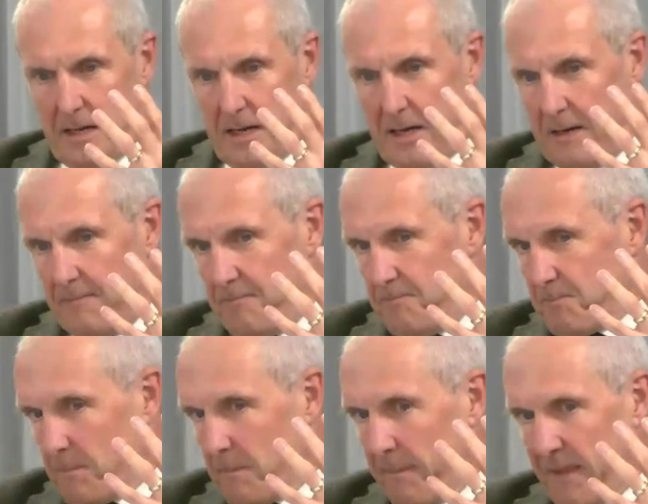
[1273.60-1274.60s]
um,
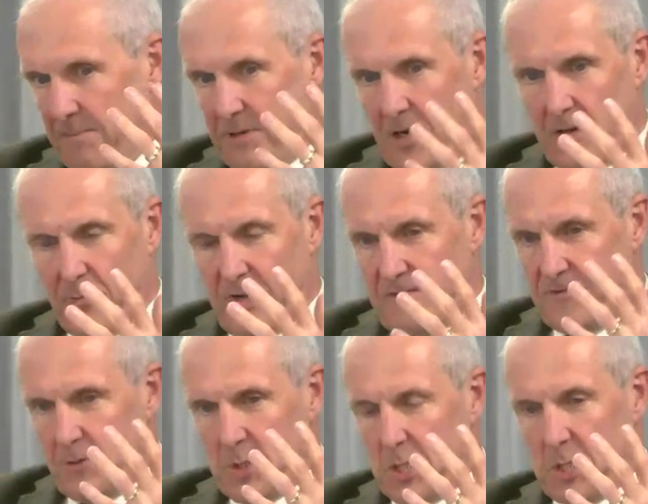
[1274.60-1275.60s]
pathway
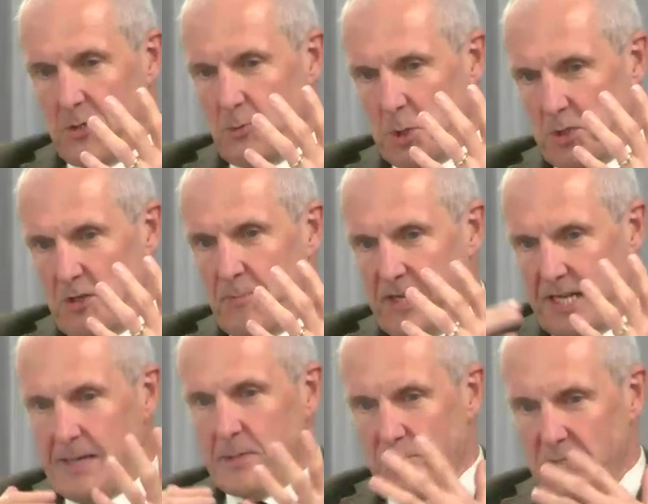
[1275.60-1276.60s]
Fujitsu should have been
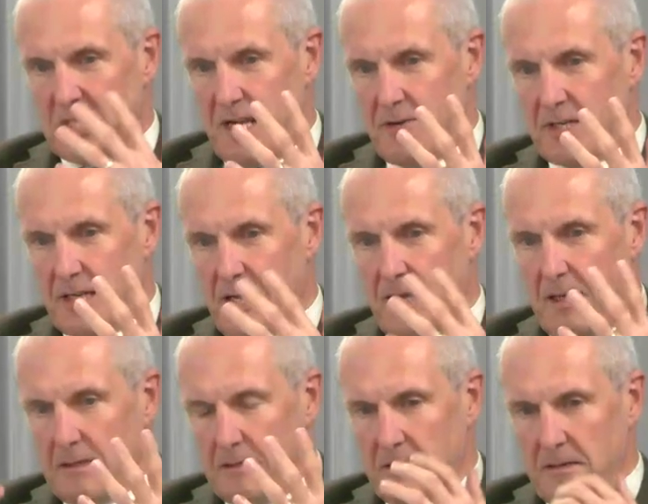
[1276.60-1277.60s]
able to interrogate
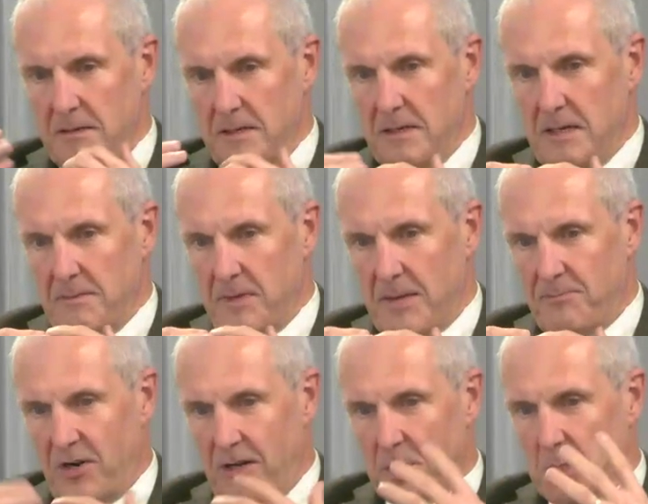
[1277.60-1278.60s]

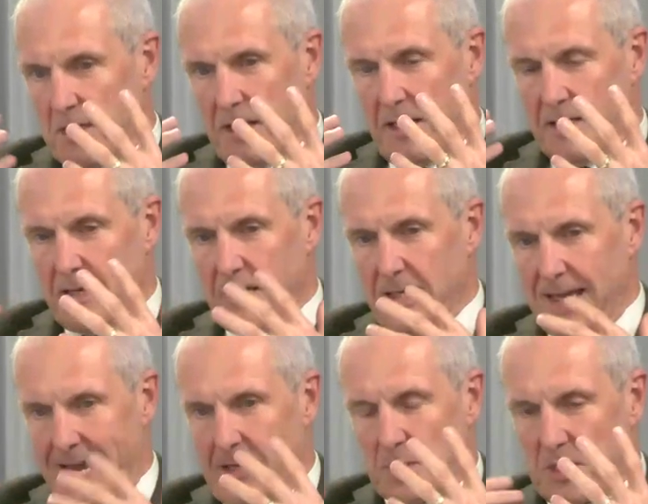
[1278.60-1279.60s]
branch
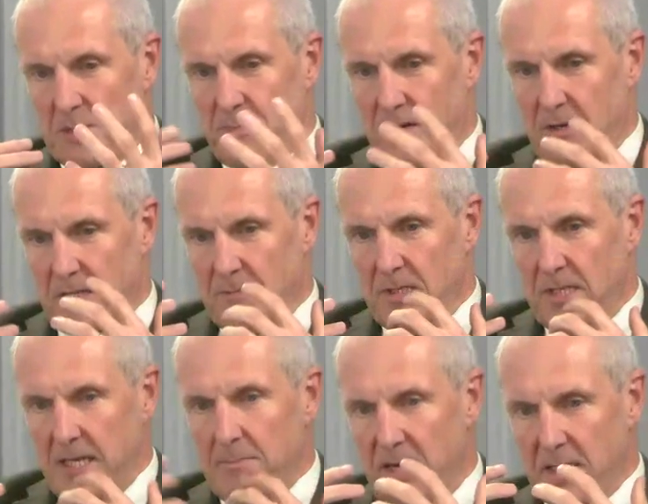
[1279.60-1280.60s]
accounts as part of the
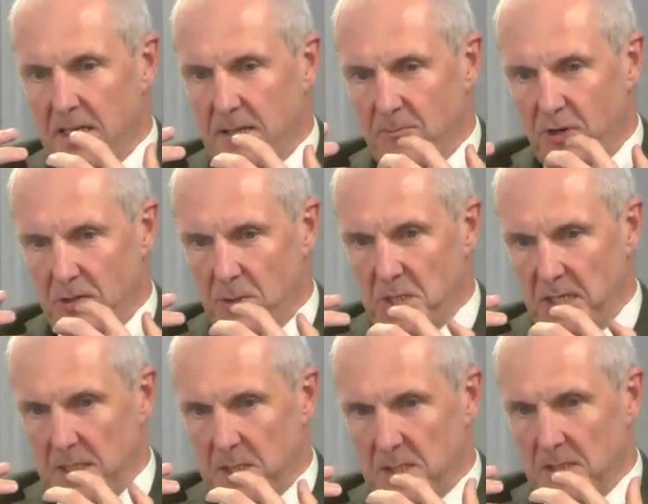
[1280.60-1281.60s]
debugging
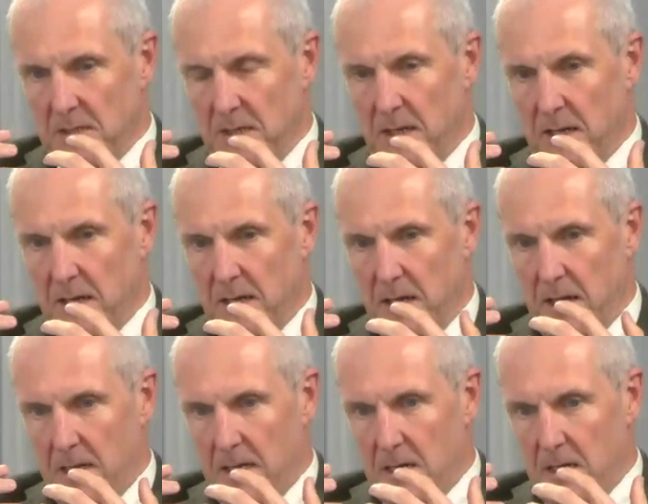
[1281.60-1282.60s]
process.
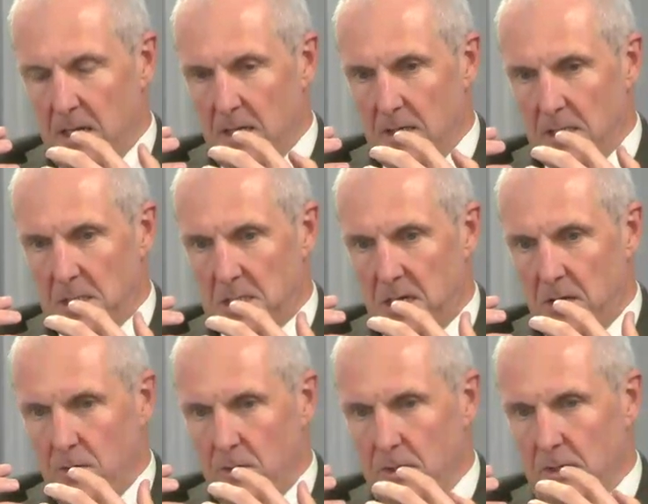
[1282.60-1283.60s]

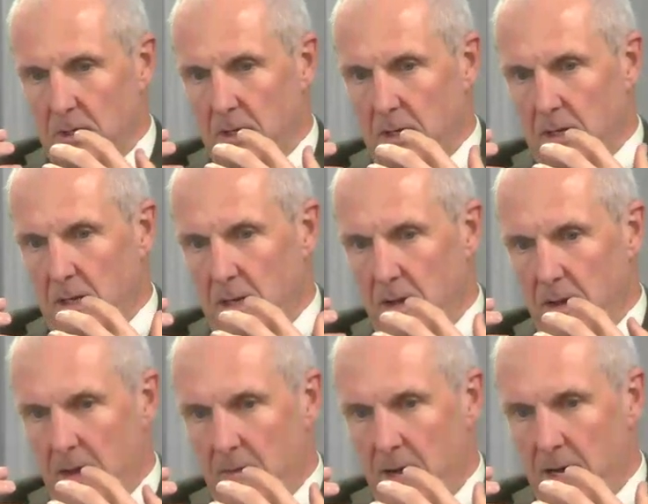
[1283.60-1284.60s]
So,
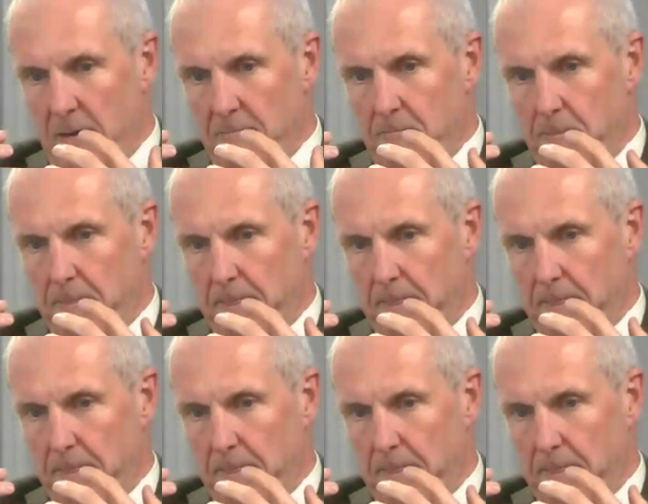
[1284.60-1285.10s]
um,